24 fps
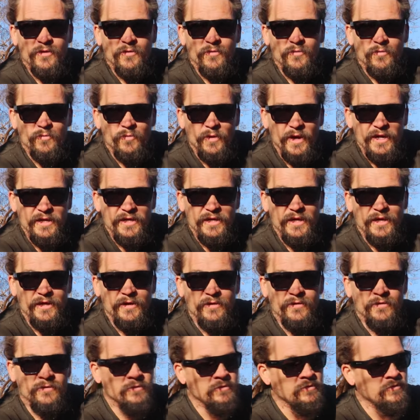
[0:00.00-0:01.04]
right
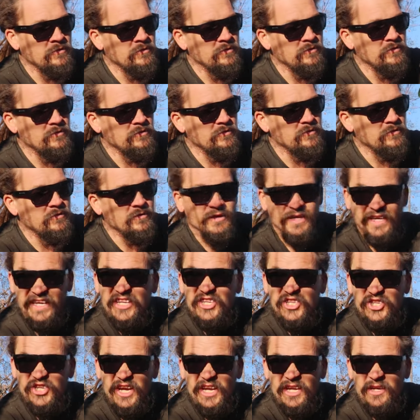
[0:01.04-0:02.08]
now in
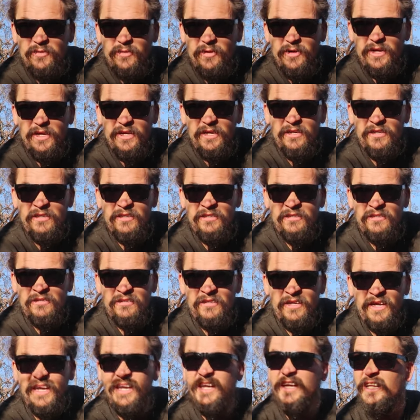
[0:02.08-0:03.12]
January,
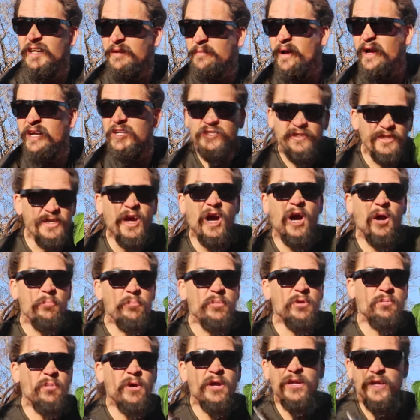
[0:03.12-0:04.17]
and I'm actually up
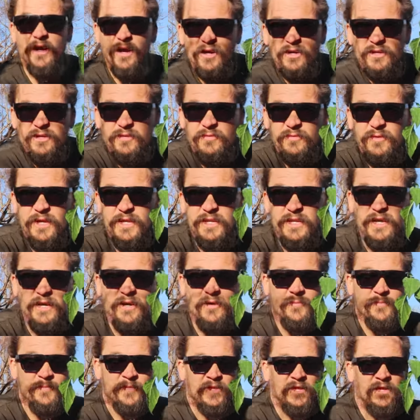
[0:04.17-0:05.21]
in my garden right now.
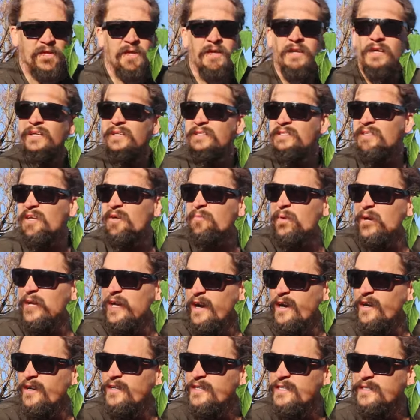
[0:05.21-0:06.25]
So my
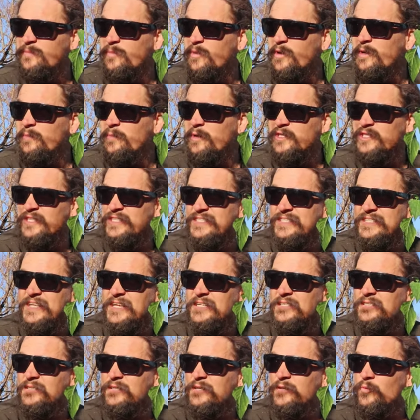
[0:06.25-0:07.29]
garden is pretty much a
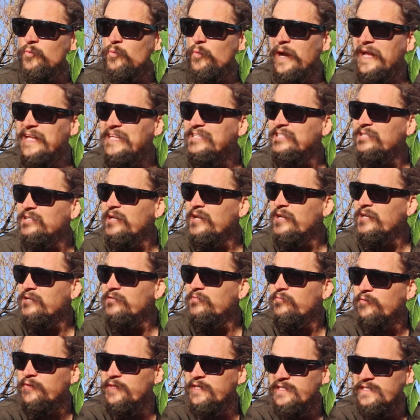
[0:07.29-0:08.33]
desolate wasteland
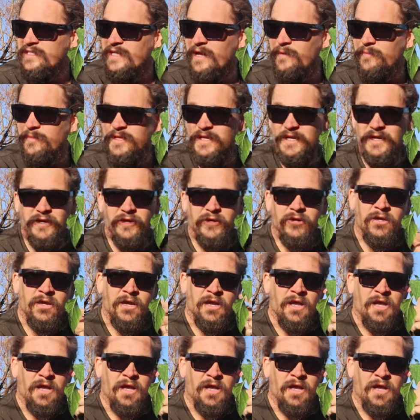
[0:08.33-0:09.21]
for this time of the year.